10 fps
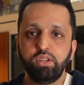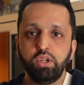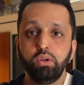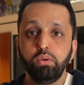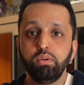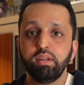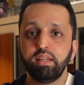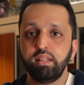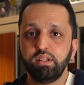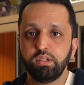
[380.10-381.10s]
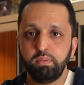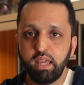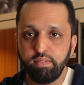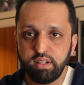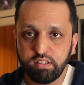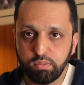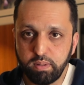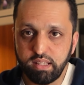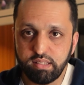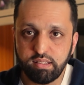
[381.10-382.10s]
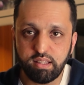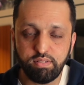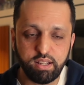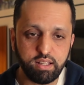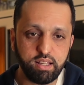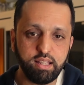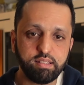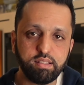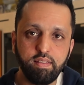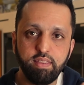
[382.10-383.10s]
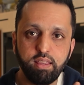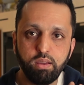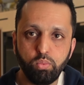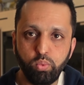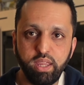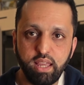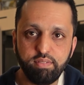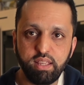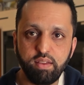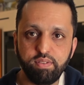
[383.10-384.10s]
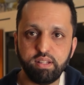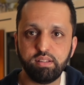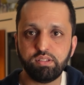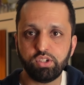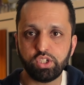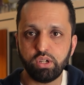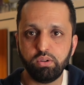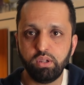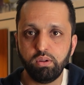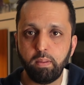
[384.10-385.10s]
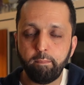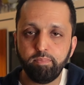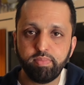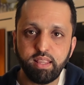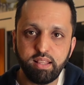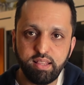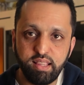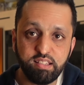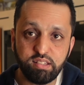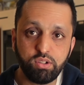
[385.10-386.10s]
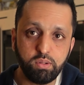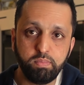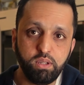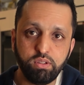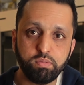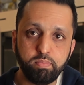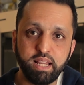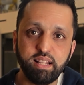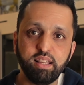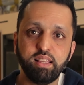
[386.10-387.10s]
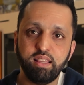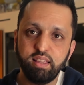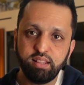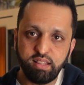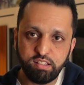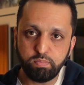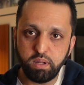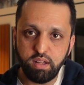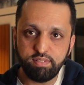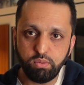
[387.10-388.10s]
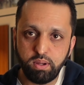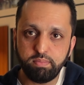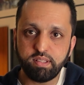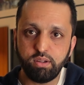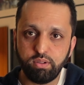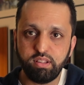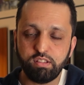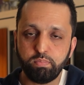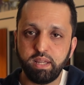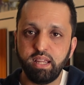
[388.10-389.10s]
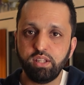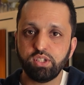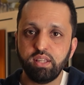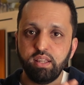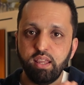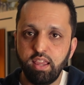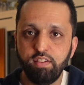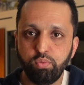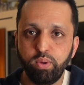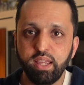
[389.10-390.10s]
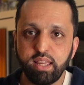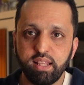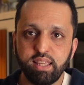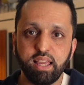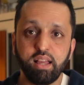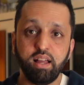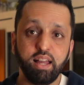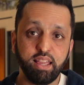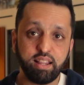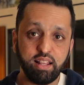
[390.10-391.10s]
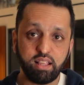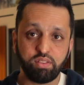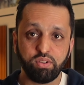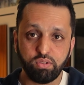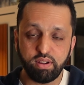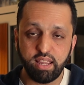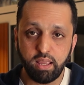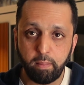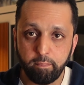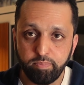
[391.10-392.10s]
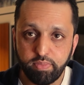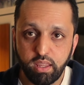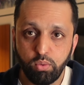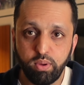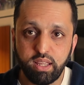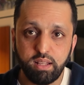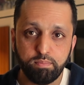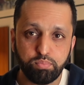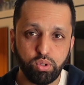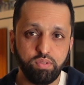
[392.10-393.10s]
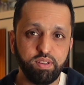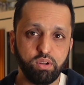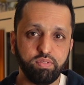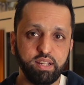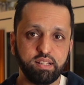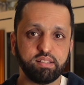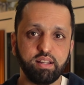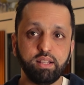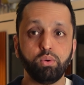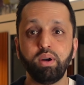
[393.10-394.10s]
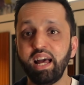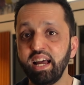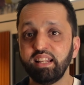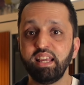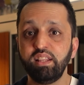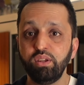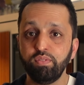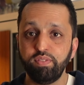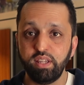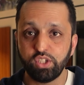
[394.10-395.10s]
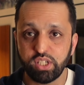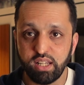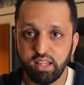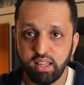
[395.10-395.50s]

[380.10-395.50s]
you need to be evidence-based and say, right, guys, we have the evidence to show you that this could be used better, this part of the website or this page. If we can get a higher click-through rate, we can improve it or redesign it or add a new feature,